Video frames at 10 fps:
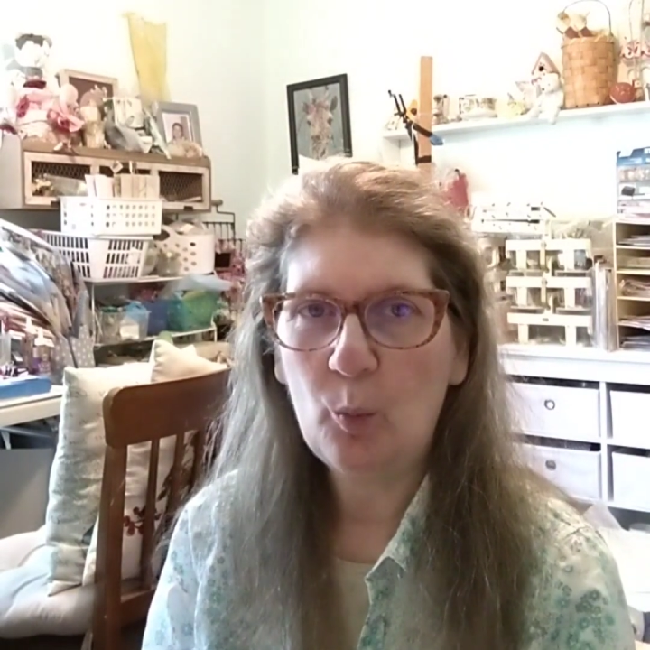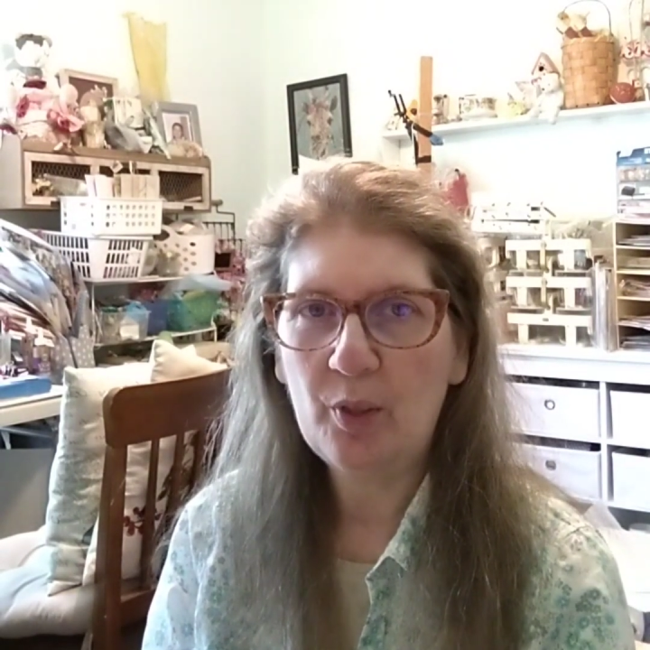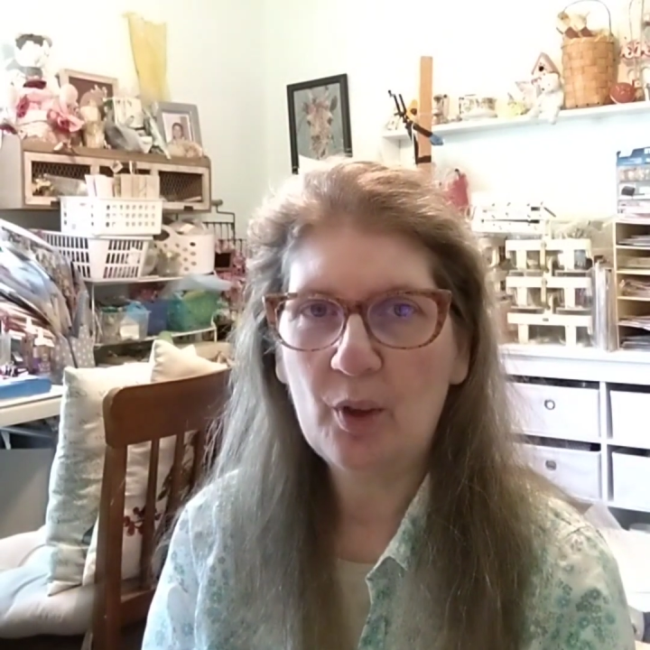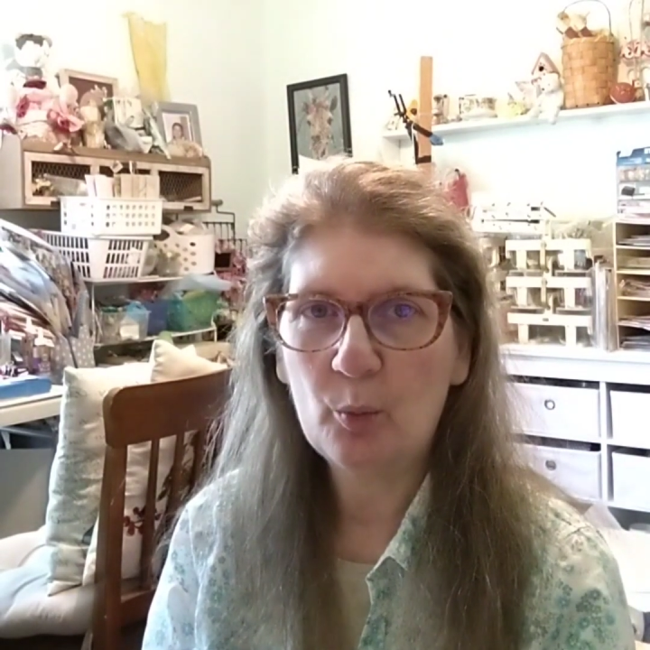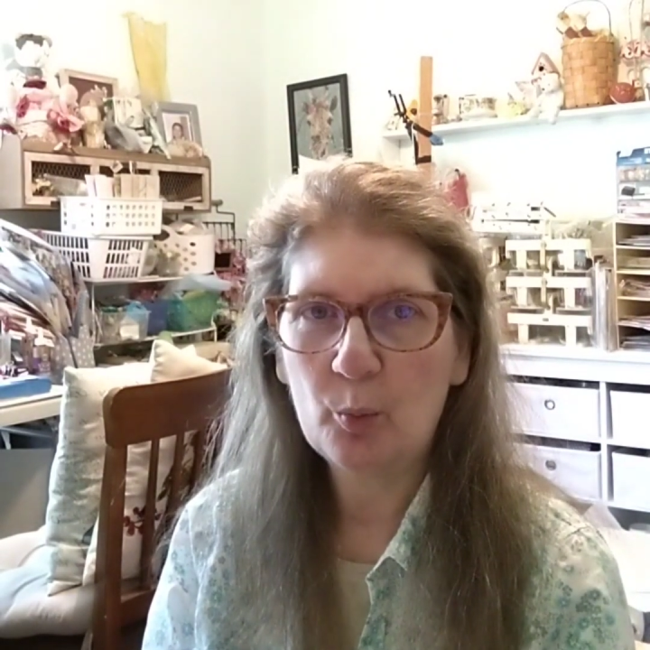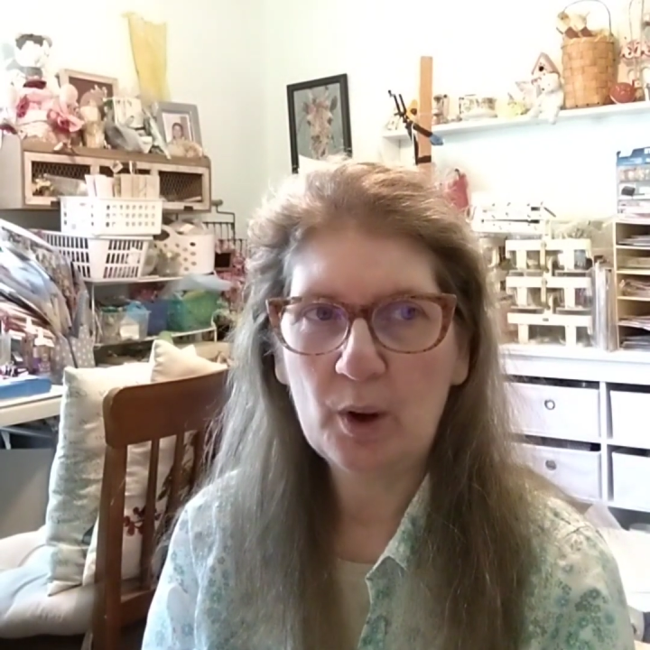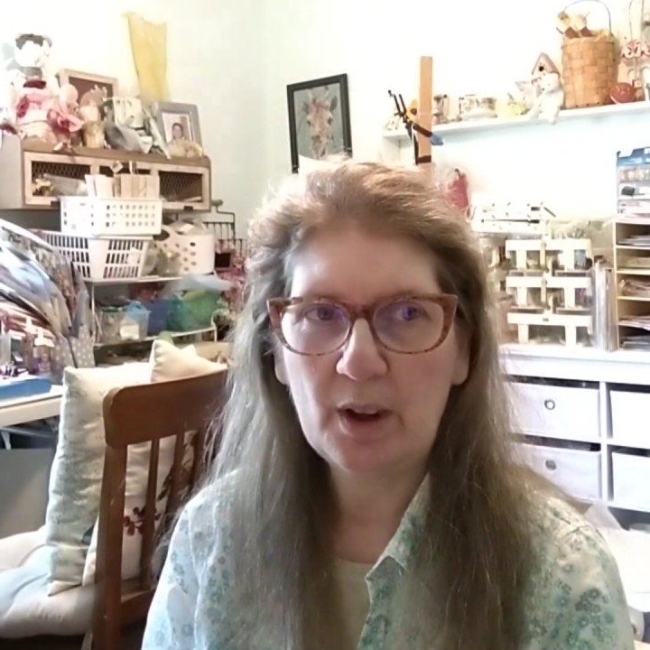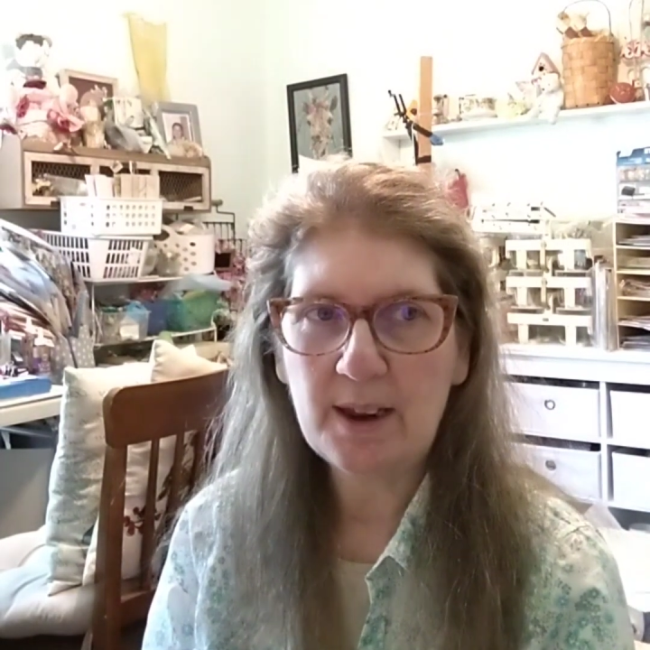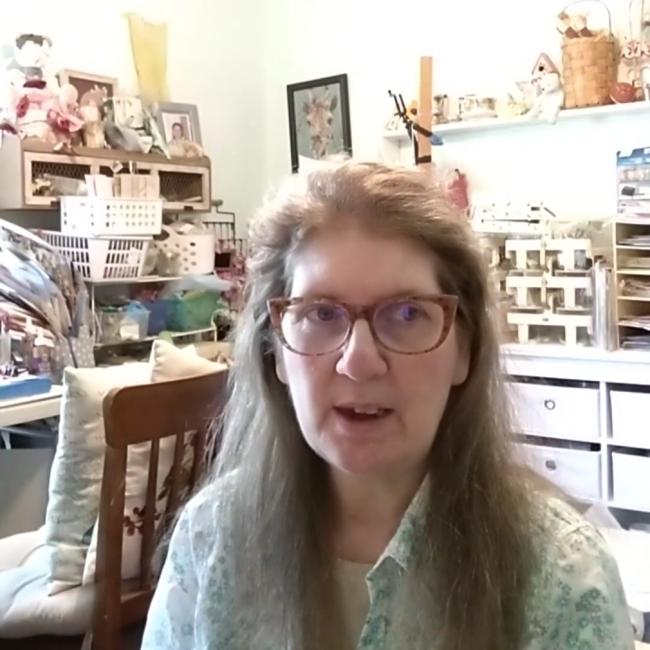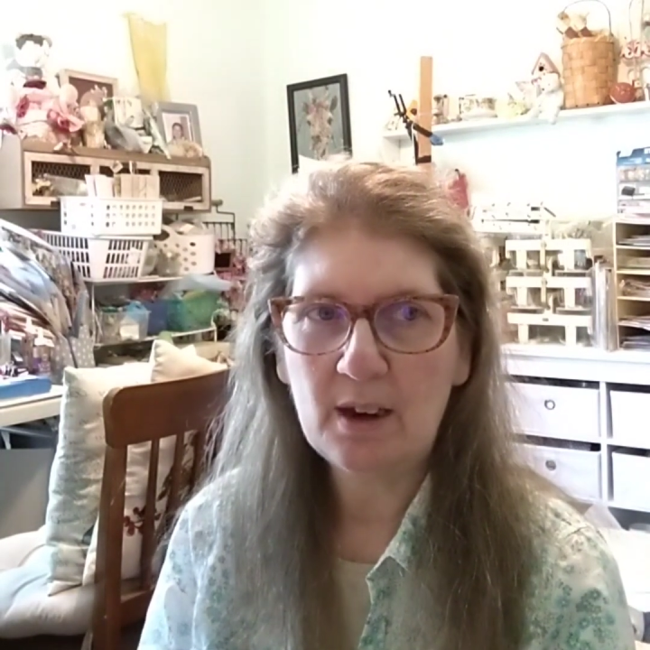with a
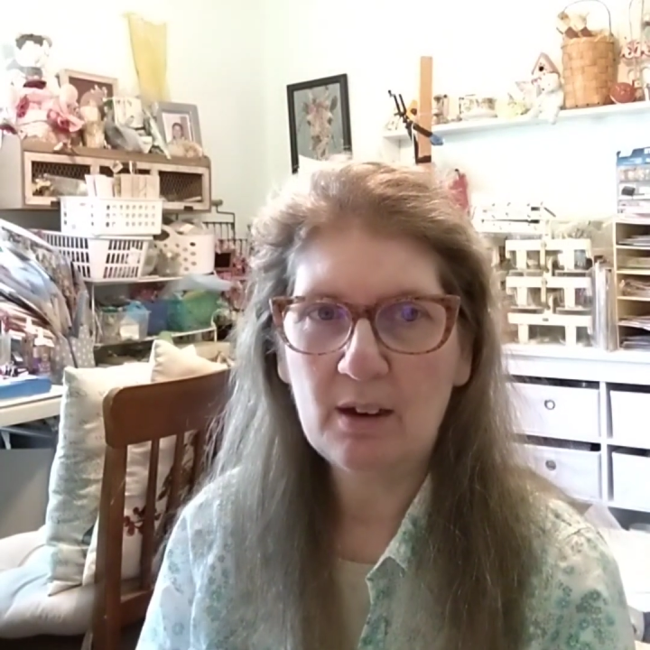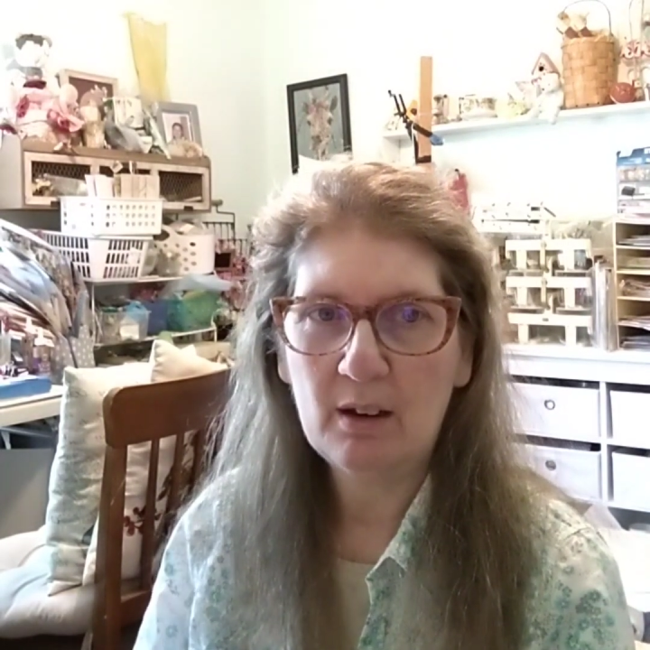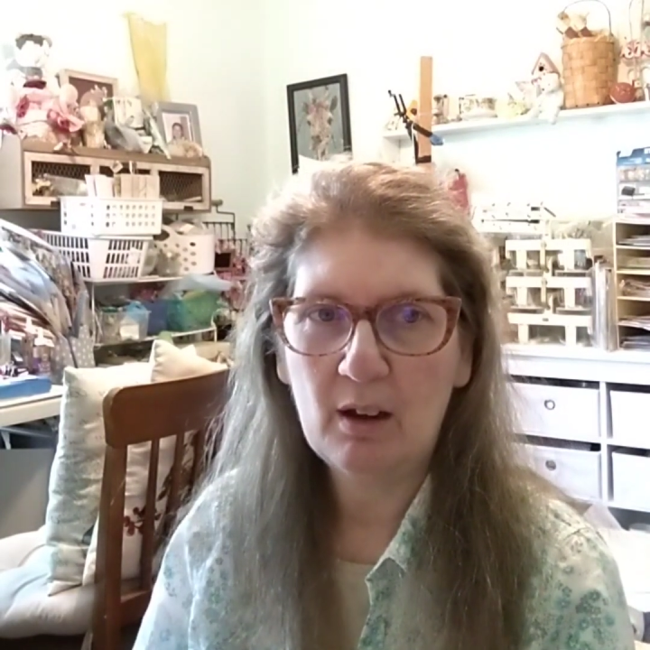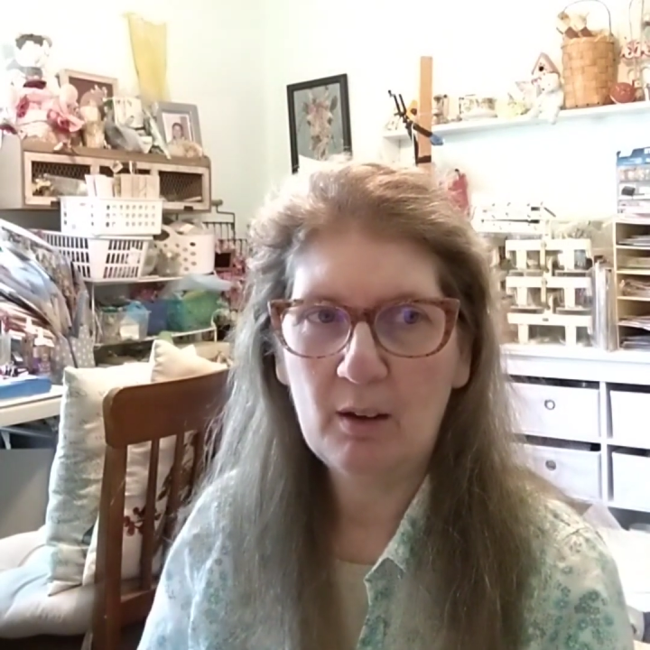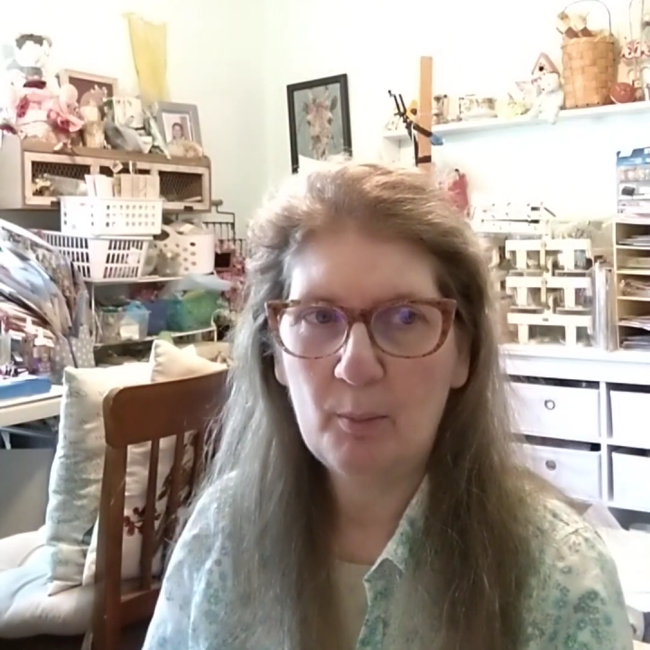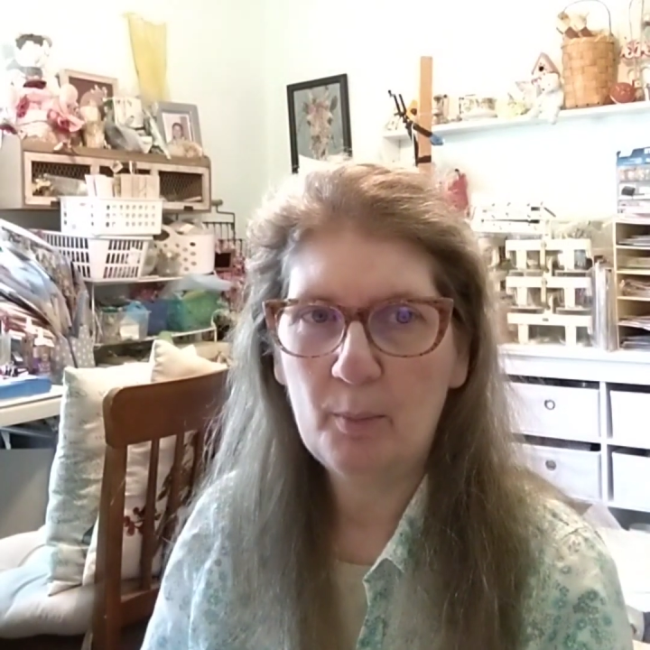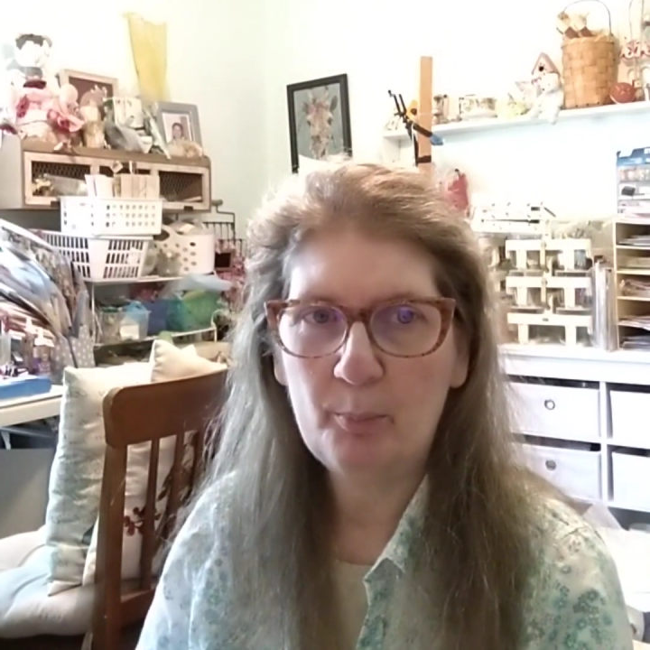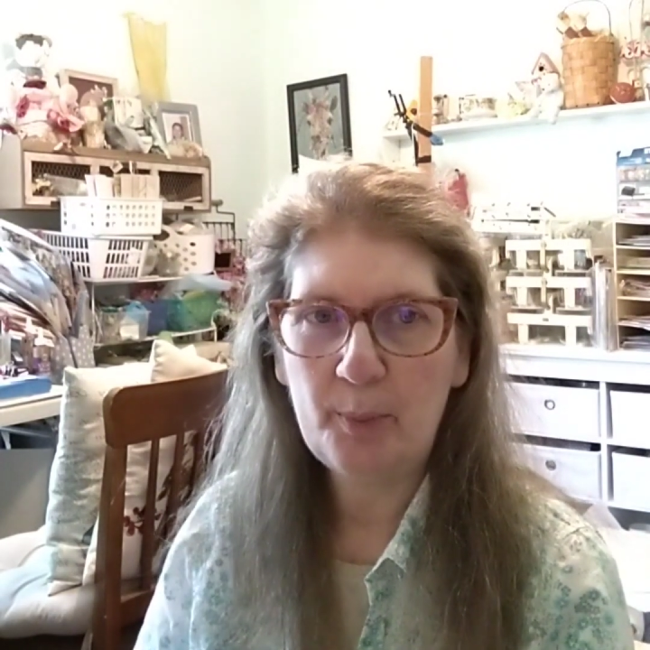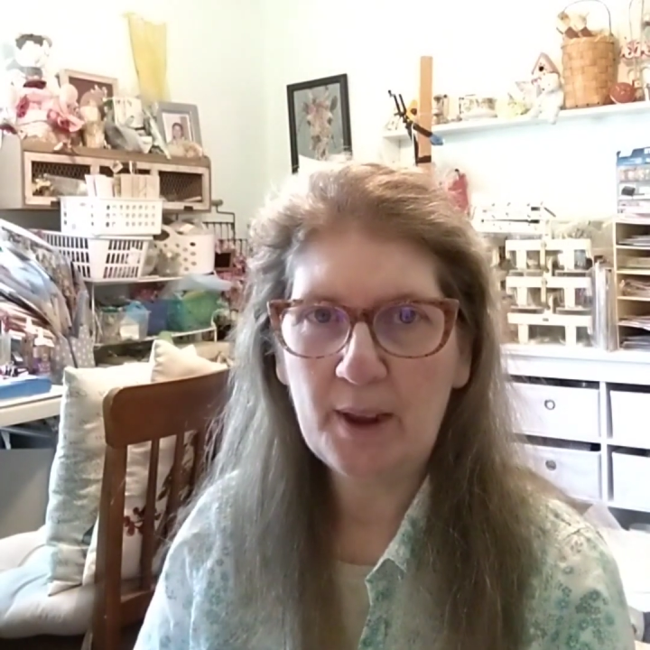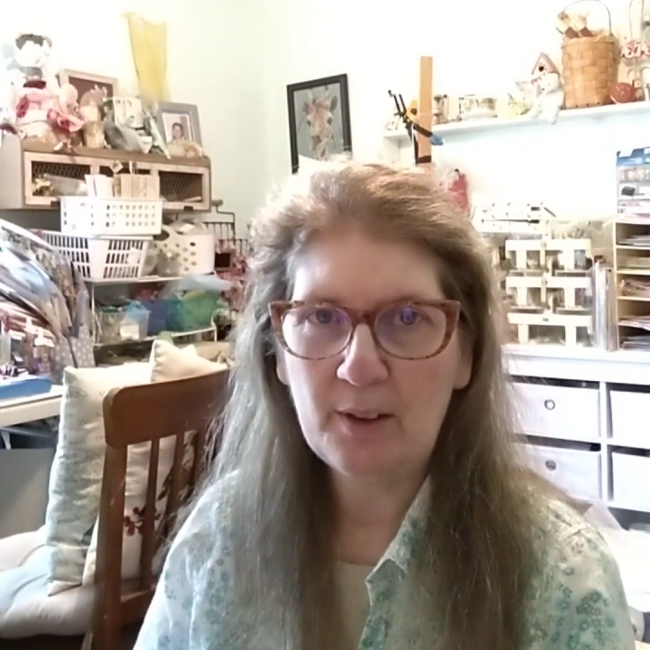really
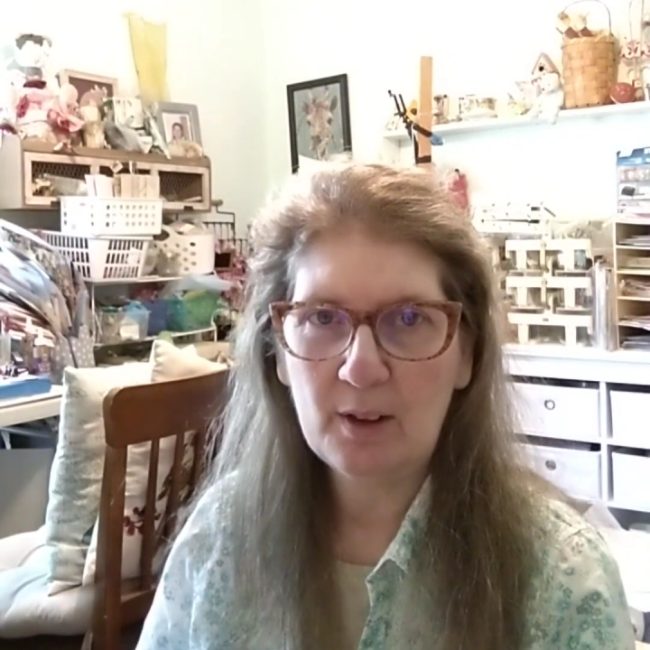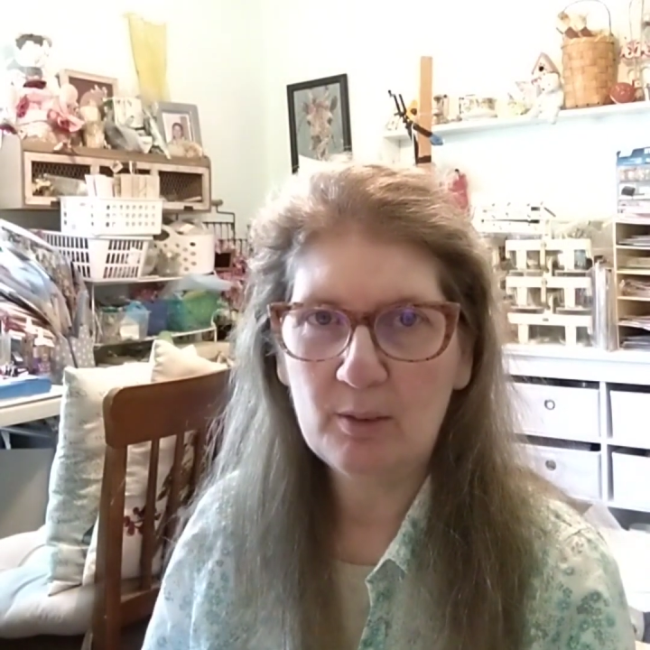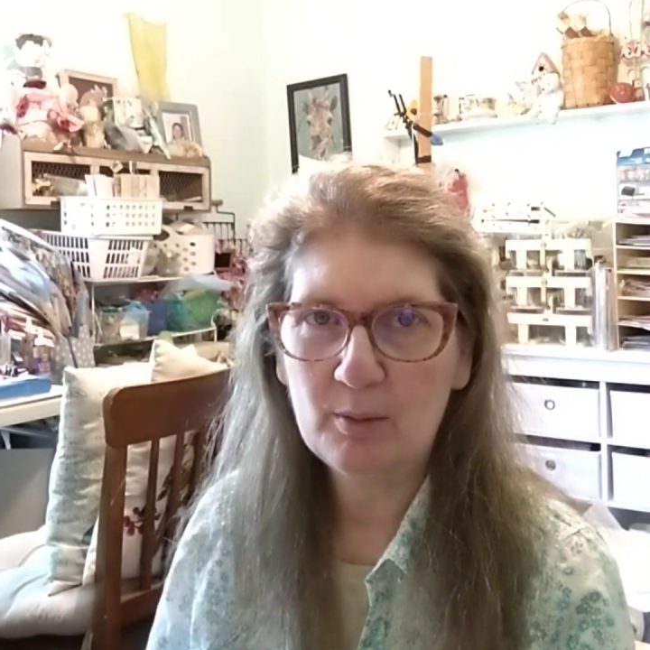big